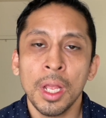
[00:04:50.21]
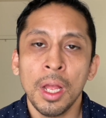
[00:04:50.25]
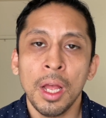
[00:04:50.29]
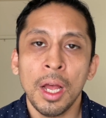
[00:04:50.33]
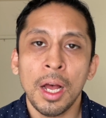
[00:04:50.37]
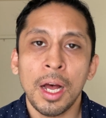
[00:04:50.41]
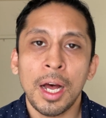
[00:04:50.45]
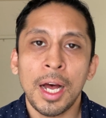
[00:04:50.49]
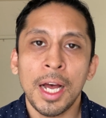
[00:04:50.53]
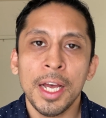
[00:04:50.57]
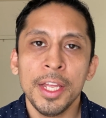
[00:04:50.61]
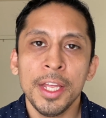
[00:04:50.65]

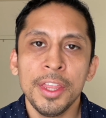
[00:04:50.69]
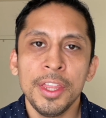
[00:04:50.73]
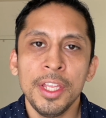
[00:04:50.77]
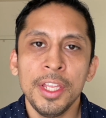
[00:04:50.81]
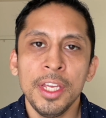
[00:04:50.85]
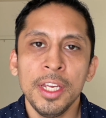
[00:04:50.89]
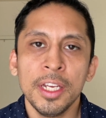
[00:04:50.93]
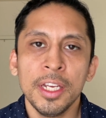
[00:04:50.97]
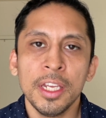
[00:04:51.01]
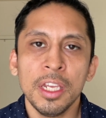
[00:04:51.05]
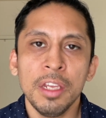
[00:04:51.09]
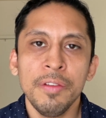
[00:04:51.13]
I
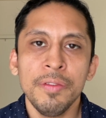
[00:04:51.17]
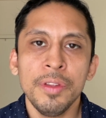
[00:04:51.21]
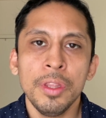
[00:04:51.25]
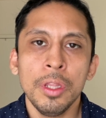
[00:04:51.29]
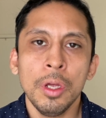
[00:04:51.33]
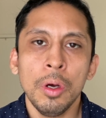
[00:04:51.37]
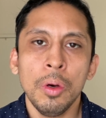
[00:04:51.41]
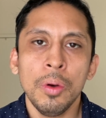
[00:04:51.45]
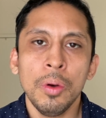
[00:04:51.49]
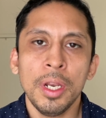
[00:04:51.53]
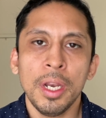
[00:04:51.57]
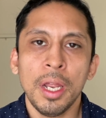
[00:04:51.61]
think even though
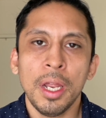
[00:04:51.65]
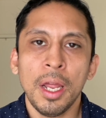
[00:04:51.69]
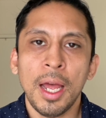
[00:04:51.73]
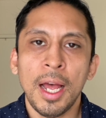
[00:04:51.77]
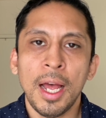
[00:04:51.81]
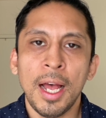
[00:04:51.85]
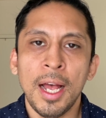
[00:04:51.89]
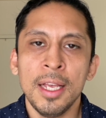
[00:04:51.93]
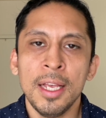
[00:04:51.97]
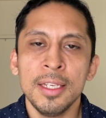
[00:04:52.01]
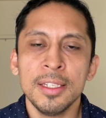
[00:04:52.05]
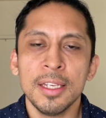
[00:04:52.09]
it
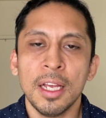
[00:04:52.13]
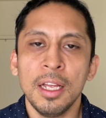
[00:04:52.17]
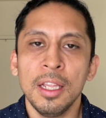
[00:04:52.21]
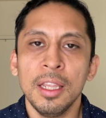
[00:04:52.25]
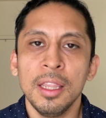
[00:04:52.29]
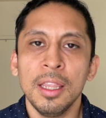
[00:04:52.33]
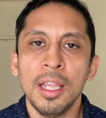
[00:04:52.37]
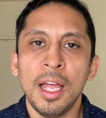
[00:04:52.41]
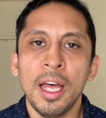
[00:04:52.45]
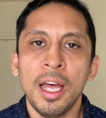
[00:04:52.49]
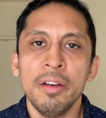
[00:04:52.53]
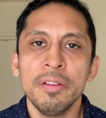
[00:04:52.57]
has a
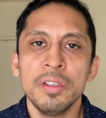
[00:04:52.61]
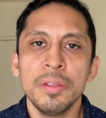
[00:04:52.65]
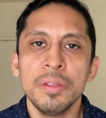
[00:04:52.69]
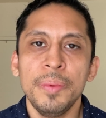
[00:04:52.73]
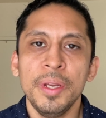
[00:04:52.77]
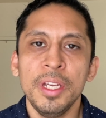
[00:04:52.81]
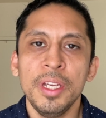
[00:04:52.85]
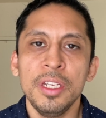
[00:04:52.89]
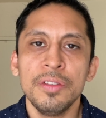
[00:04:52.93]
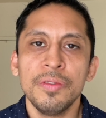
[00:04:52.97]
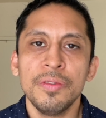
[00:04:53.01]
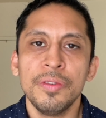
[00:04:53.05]
lot of
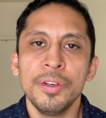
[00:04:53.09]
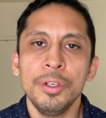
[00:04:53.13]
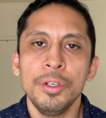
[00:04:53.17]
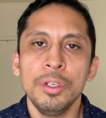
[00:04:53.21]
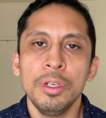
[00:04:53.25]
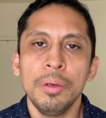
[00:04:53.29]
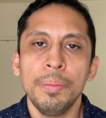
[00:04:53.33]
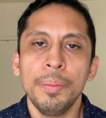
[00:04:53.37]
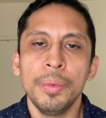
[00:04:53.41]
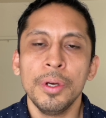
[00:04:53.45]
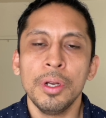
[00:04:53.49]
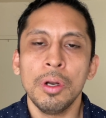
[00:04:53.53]
space for you to
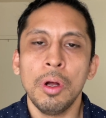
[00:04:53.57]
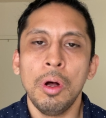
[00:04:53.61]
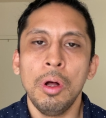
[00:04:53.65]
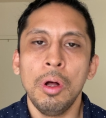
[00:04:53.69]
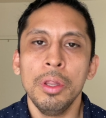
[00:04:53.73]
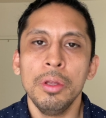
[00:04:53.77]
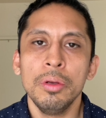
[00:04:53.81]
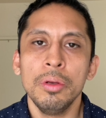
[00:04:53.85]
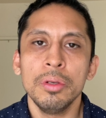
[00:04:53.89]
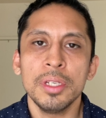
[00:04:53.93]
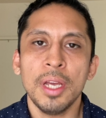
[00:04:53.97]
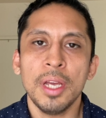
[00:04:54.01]
put all
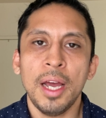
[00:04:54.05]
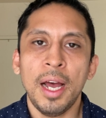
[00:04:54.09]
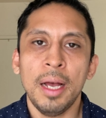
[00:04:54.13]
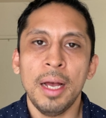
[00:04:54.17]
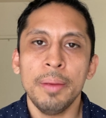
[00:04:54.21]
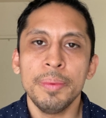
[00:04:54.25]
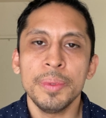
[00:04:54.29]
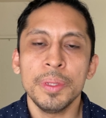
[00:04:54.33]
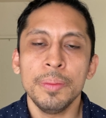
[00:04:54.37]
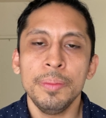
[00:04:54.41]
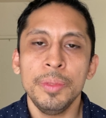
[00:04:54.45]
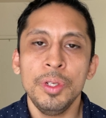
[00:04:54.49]
those apps,
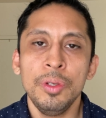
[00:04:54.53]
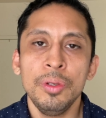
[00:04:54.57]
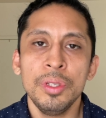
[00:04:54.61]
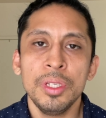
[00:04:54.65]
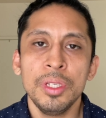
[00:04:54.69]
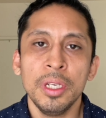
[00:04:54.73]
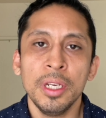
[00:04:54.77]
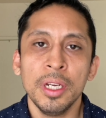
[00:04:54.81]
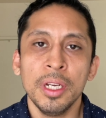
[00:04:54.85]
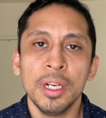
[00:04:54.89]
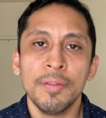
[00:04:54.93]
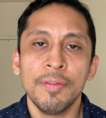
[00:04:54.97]

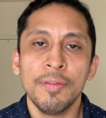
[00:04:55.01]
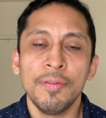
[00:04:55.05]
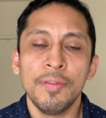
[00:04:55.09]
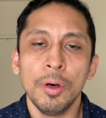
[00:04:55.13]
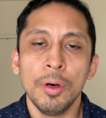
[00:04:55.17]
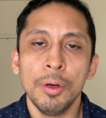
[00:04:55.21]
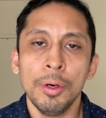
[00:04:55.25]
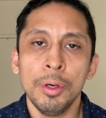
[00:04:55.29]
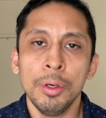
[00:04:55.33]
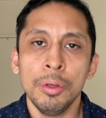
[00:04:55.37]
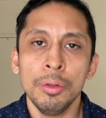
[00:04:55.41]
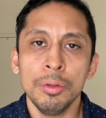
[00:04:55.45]
music,
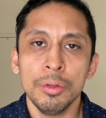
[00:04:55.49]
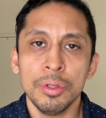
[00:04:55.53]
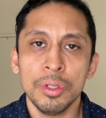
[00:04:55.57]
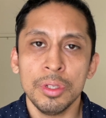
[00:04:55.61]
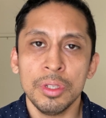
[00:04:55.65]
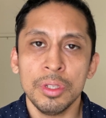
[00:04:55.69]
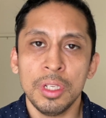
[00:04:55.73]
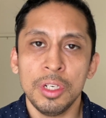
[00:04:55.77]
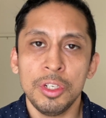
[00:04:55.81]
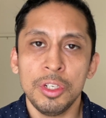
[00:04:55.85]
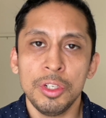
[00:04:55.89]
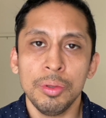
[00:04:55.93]
photos
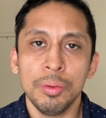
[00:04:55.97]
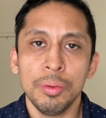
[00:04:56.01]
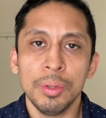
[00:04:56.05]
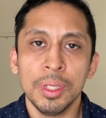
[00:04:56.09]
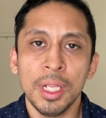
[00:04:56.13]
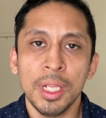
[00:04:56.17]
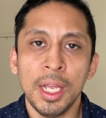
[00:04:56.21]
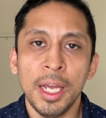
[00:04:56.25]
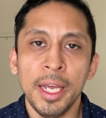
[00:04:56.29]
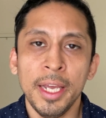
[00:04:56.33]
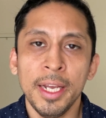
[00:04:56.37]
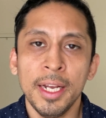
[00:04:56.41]
that you would
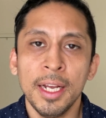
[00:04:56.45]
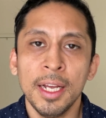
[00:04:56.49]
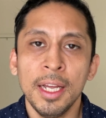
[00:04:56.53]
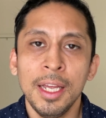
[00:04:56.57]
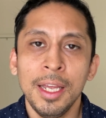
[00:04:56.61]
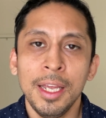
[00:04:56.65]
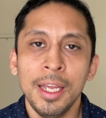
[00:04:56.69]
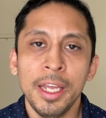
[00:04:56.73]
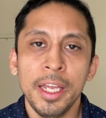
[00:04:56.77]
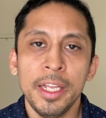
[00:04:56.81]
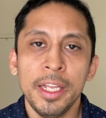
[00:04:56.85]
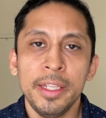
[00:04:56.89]
like,
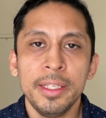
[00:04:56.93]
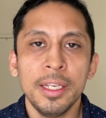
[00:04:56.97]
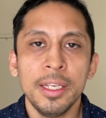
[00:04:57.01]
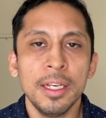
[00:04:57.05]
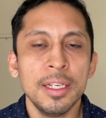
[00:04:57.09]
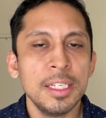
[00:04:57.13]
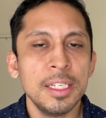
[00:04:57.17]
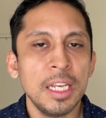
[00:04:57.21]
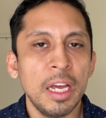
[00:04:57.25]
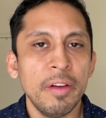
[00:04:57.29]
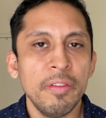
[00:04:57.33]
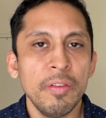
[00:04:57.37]
it does
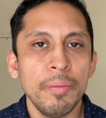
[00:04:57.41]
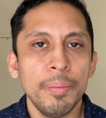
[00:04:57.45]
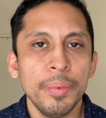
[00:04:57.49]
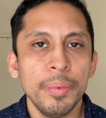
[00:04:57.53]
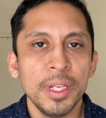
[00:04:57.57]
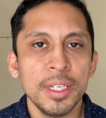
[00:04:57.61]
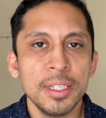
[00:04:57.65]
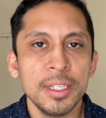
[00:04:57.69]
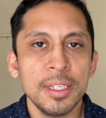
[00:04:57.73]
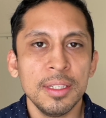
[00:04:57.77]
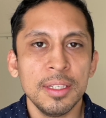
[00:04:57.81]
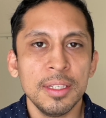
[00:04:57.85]
have a
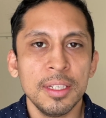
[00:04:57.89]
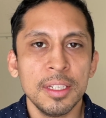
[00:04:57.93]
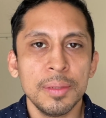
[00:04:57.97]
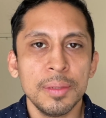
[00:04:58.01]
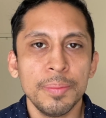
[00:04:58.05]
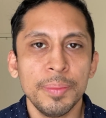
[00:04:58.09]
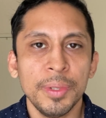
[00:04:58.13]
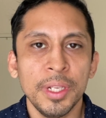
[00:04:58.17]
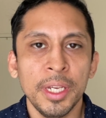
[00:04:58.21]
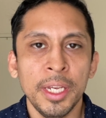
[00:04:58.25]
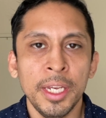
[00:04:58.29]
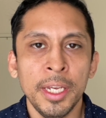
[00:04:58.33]
pleasant
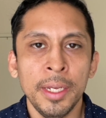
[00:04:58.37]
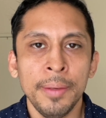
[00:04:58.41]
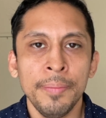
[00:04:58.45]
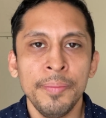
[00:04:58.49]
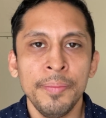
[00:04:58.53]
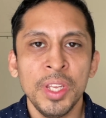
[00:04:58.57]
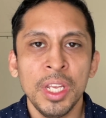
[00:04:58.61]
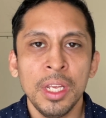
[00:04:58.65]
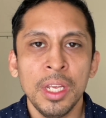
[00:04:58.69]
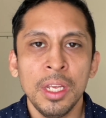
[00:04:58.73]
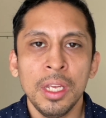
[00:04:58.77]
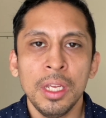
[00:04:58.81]
display.
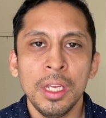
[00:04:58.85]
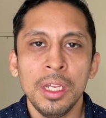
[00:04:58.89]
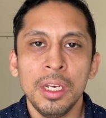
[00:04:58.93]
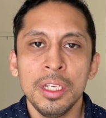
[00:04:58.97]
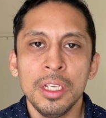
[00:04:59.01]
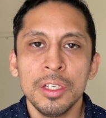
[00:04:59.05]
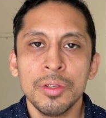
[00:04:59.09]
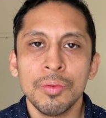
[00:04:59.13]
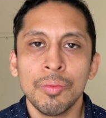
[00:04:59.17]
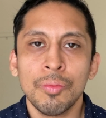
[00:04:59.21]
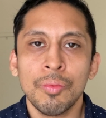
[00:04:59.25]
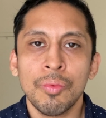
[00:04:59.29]
It is
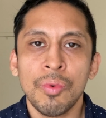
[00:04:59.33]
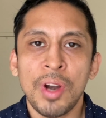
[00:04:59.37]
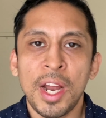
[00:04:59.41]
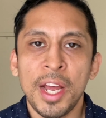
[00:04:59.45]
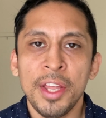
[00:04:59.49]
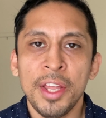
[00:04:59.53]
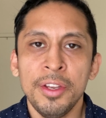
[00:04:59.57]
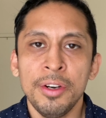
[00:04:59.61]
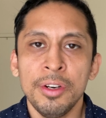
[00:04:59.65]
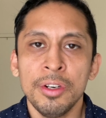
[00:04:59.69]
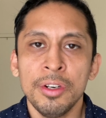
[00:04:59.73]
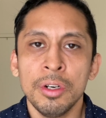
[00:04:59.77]

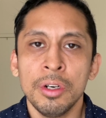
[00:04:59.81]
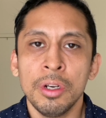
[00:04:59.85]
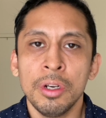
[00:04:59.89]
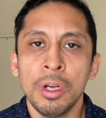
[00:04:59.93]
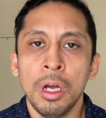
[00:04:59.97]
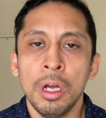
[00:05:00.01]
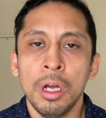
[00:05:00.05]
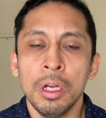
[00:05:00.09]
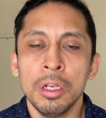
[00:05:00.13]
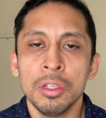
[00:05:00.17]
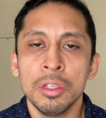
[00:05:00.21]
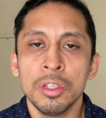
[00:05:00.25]
rather
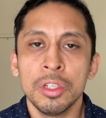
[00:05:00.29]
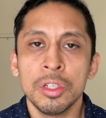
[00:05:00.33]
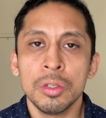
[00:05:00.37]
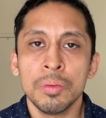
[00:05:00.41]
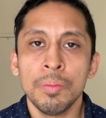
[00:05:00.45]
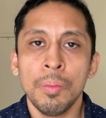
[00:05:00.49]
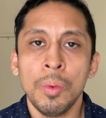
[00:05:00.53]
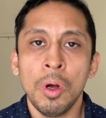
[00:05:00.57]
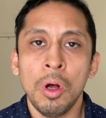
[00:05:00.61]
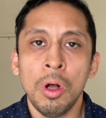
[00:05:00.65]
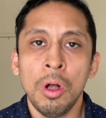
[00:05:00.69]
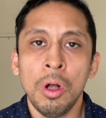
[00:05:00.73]

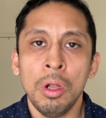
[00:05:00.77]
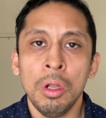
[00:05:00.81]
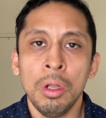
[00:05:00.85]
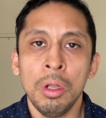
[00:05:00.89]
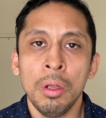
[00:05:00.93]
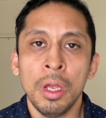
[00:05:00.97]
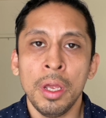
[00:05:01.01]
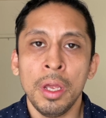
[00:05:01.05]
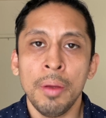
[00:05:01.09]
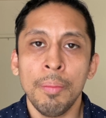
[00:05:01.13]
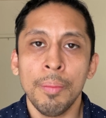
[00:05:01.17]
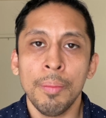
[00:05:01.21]
small
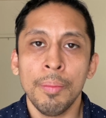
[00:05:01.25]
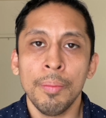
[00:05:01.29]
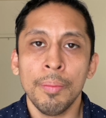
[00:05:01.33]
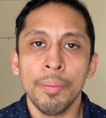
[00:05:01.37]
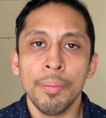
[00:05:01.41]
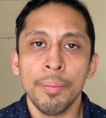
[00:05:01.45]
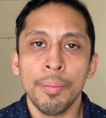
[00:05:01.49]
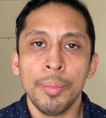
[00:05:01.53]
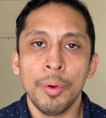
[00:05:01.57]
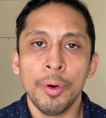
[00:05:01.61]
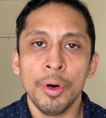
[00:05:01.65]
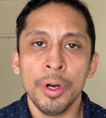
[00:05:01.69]
and
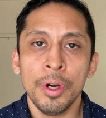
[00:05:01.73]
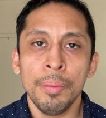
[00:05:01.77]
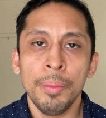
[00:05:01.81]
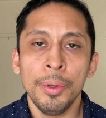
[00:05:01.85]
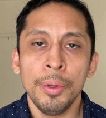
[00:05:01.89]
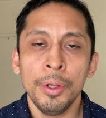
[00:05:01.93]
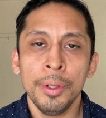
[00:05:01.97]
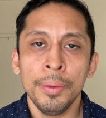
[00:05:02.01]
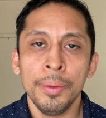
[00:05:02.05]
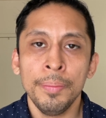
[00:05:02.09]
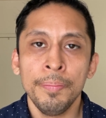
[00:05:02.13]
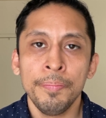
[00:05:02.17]

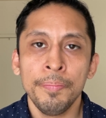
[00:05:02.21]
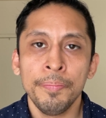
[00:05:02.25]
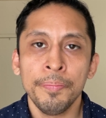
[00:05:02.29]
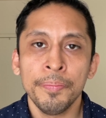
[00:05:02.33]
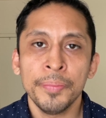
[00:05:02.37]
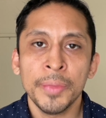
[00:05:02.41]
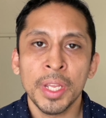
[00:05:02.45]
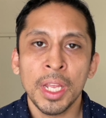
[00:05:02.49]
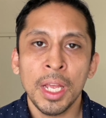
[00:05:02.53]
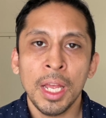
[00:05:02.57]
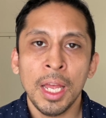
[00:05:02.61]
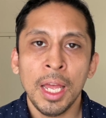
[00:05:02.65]
portable,
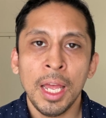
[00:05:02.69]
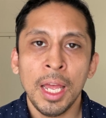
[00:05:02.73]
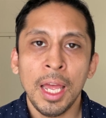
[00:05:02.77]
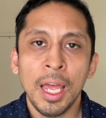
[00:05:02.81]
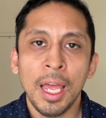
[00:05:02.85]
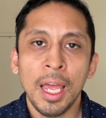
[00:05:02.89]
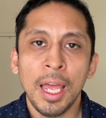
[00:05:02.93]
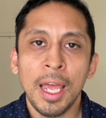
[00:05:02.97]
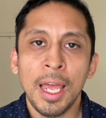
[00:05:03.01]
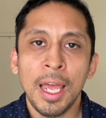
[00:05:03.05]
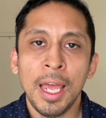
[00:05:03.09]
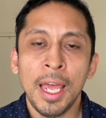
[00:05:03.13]

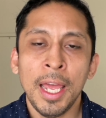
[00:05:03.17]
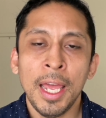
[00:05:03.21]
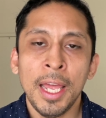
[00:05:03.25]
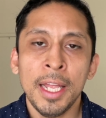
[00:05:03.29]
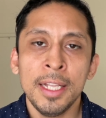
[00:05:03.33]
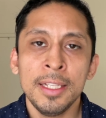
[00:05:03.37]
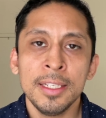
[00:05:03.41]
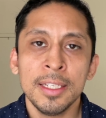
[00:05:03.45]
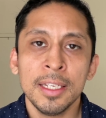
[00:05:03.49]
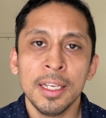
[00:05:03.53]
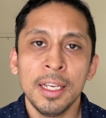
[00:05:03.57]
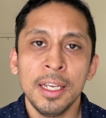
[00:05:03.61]
and
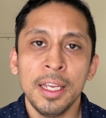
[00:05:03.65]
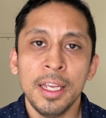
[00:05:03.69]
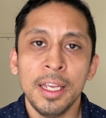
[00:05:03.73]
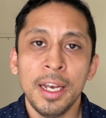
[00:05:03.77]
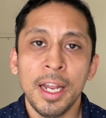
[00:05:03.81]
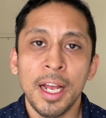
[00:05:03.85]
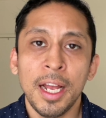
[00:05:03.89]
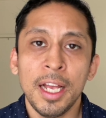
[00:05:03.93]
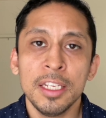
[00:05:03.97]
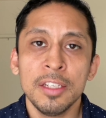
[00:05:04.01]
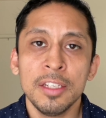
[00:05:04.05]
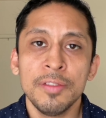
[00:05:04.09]
it
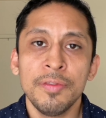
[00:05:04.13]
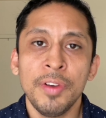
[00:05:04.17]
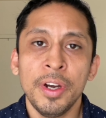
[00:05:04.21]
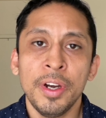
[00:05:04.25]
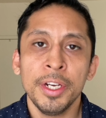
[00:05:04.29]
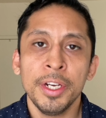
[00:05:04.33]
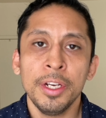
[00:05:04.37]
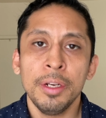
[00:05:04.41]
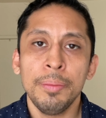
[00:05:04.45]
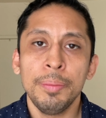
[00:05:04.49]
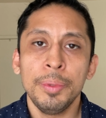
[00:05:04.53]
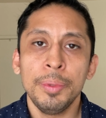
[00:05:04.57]
has very
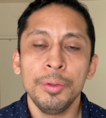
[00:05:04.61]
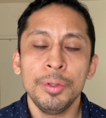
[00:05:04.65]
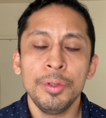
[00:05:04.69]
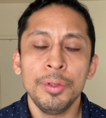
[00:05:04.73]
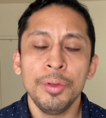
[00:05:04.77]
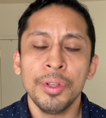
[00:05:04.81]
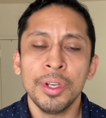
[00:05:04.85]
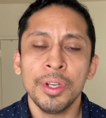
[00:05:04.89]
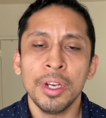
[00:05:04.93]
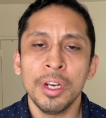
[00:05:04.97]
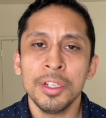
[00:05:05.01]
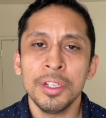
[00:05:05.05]
Bluetooth
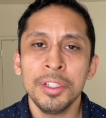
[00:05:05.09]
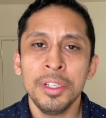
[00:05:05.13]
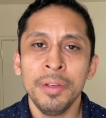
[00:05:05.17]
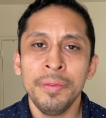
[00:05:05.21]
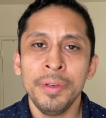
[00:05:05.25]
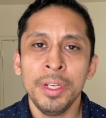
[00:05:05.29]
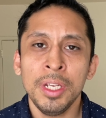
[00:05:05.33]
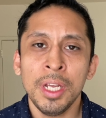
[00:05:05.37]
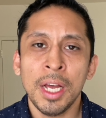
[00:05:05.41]
connectivity.